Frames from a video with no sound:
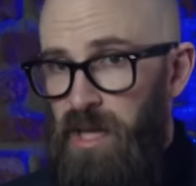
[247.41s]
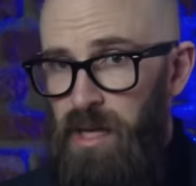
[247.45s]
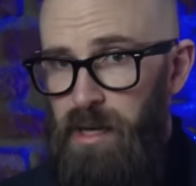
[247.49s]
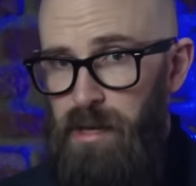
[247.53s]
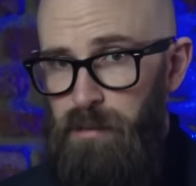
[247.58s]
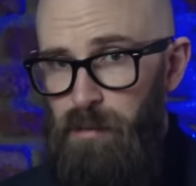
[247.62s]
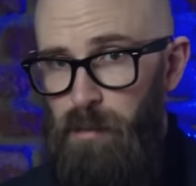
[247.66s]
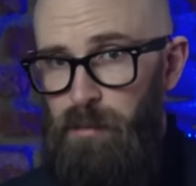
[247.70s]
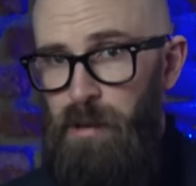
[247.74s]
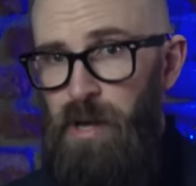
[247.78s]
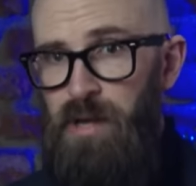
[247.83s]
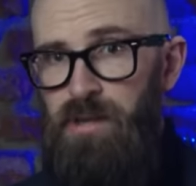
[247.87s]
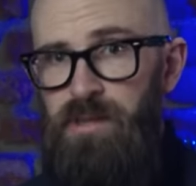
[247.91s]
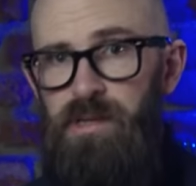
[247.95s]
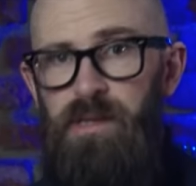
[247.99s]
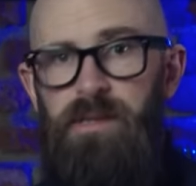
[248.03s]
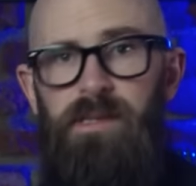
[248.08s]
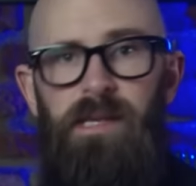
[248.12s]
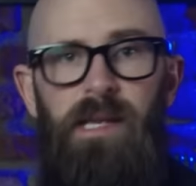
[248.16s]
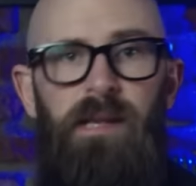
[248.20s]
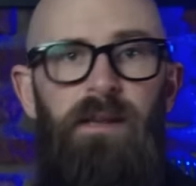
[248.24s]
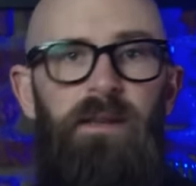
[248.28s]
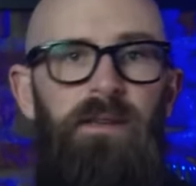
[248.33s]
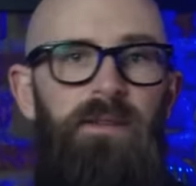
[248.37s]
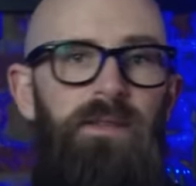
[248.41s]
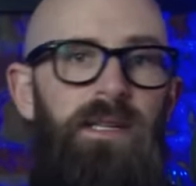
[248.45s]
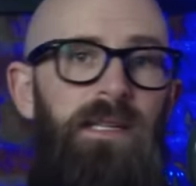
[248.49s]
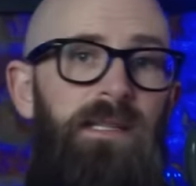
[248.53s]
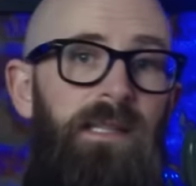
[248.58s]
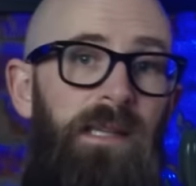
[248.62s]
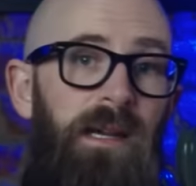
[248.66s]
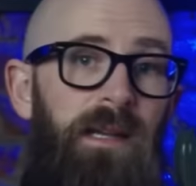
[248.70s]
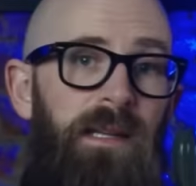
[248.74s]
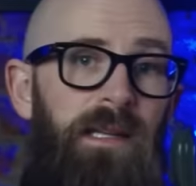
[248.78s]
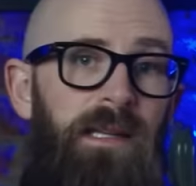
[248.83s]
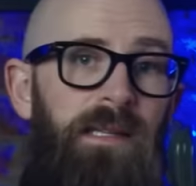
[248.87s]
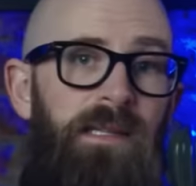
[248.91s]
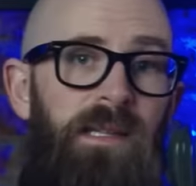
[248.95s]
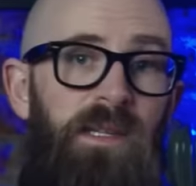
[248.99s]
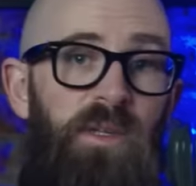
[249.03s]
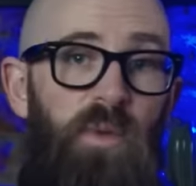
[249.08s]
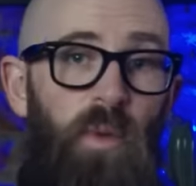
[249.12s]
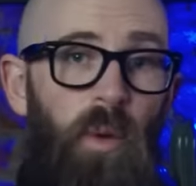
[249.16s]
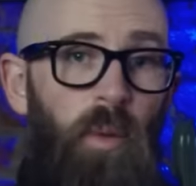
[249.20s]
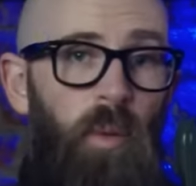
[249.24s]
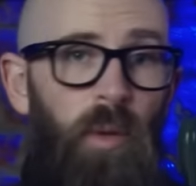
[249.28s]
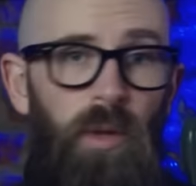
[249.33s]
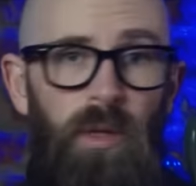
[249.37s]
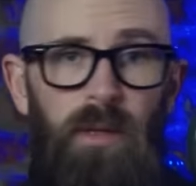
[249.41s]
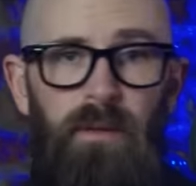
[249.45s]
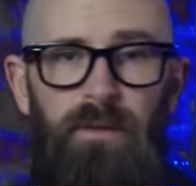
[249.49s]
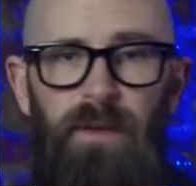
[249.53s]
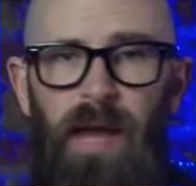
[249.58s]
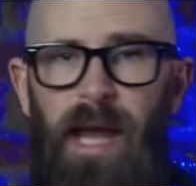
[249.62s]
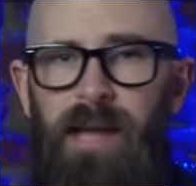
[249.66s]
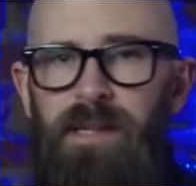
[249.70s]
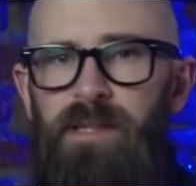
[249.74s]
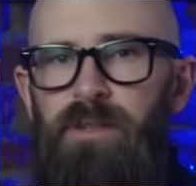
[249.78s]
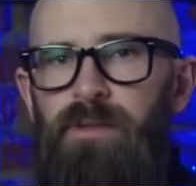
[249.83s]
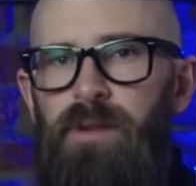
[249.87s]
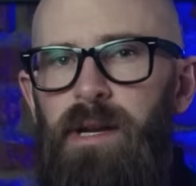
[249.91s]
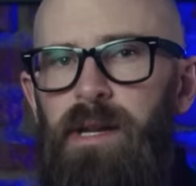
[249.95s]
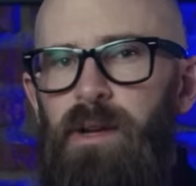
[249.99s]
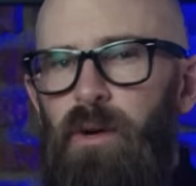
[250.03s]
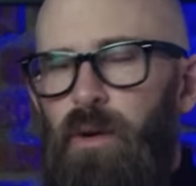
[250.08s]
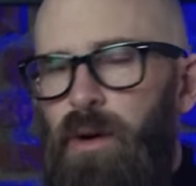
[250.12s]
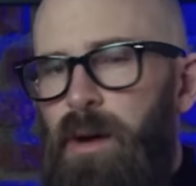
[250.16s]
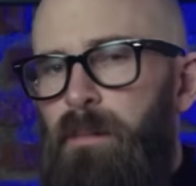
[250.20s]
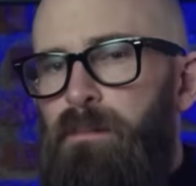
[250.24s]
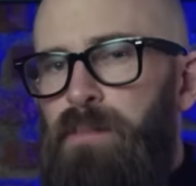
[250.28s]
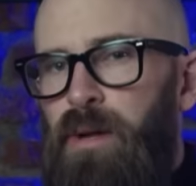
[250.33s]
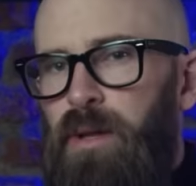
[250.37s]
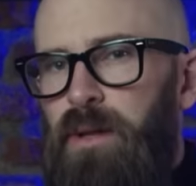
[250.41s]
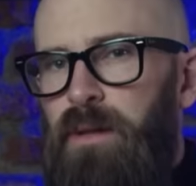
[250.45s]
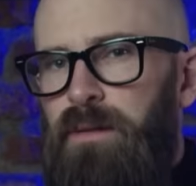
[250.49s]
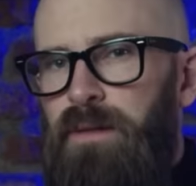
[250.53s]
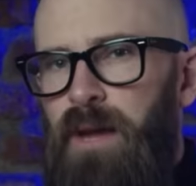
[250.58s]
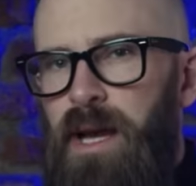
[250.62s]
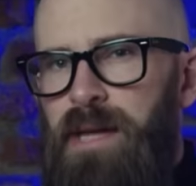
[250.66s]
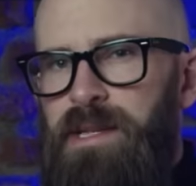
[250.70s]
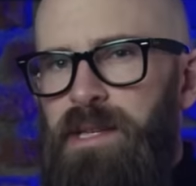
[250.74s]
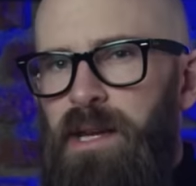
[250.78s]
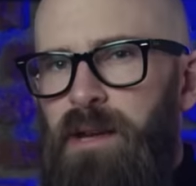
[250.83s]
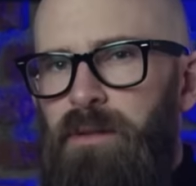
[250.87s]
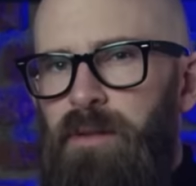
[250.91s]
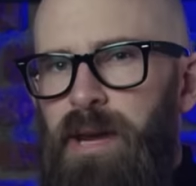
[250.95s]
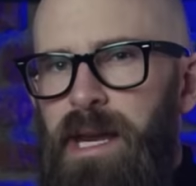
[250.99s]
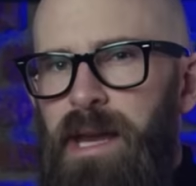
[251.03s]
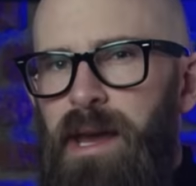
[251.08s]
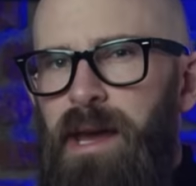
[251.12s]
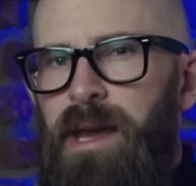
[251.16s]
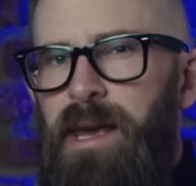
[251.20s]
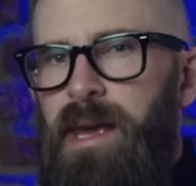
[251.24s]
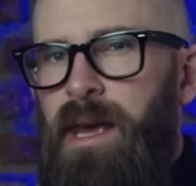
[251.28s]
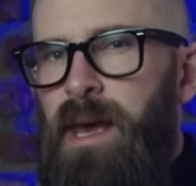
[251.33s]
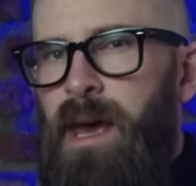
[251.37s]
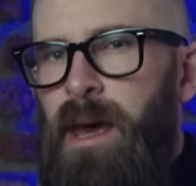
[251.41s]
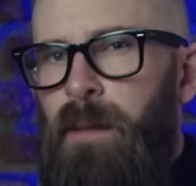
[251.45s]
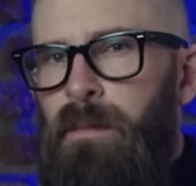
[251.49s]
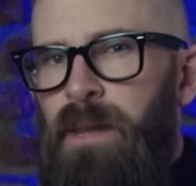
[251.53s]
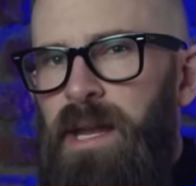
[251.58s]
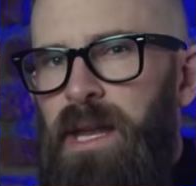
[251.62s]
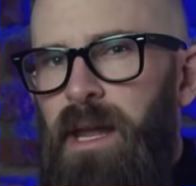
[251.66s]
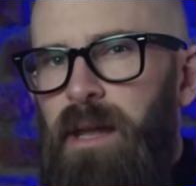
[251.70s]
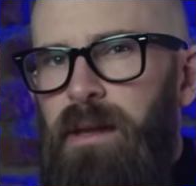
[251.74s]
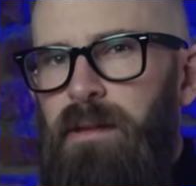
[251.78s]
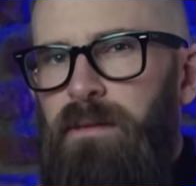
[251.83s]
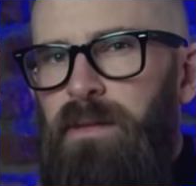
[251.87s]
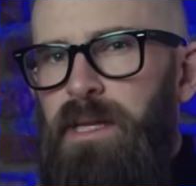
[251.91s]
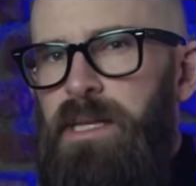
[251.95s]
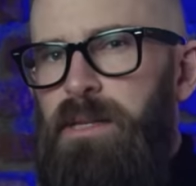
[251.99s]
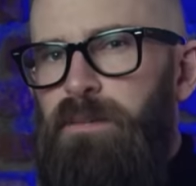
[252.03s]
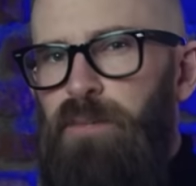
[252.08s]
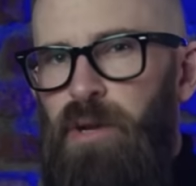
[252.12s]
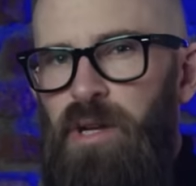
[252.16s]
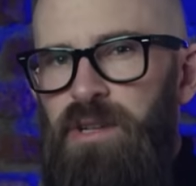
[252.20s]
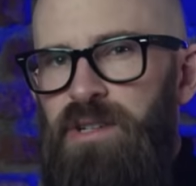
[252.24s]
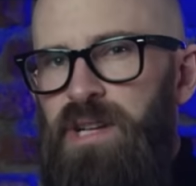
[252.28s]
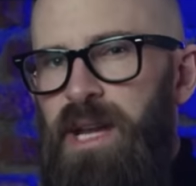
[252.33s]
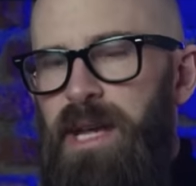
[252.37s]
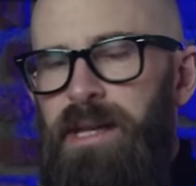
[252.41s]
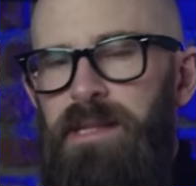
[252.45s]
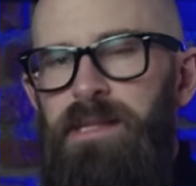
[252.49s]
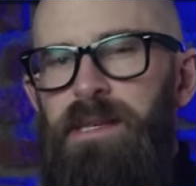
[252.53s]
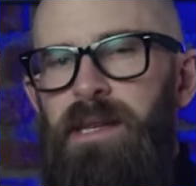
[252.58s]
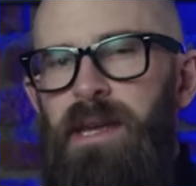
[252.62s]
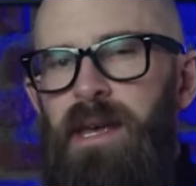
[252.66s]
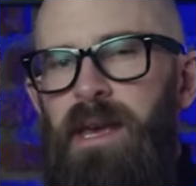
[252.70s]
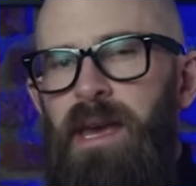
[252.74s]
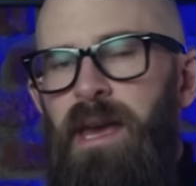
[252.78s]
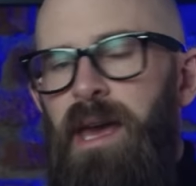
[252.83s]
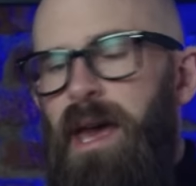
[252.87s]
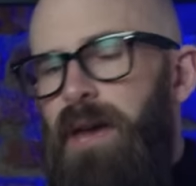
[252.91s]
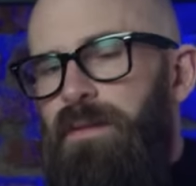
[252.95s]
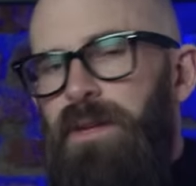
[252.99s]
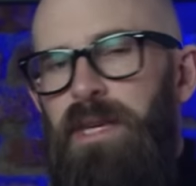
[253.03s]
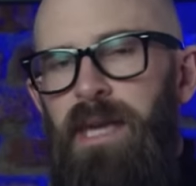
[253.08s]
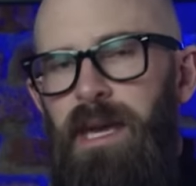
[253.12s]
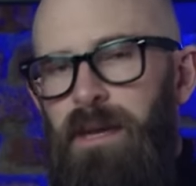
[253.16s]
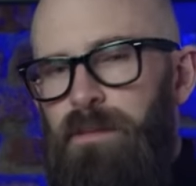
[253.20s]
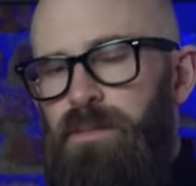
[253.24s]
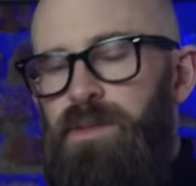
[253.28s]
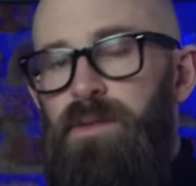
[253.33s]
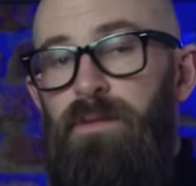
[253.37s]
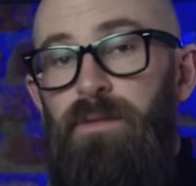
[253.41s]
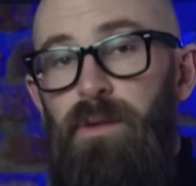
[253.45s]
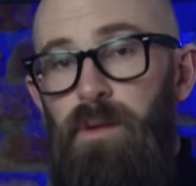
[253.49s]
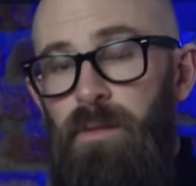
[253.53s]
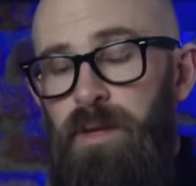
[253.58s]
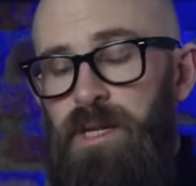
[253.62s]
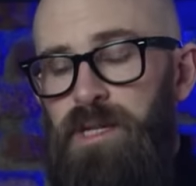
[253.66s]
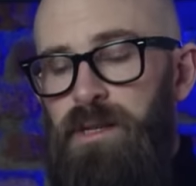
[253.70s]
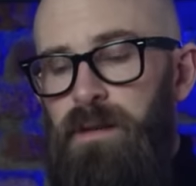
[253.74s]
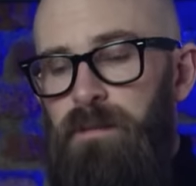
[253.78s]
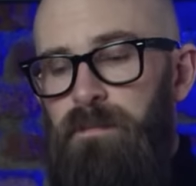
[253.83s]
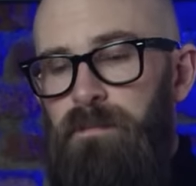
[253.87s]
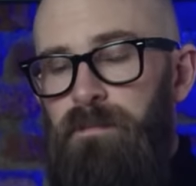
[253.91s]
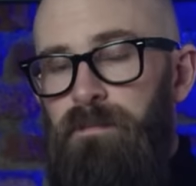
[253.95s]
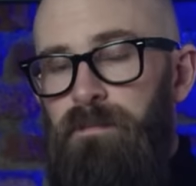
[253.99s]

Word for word: Early proposals included turning it into a wool factory or a bullfighting arena, but none of these projects ever came to fruition.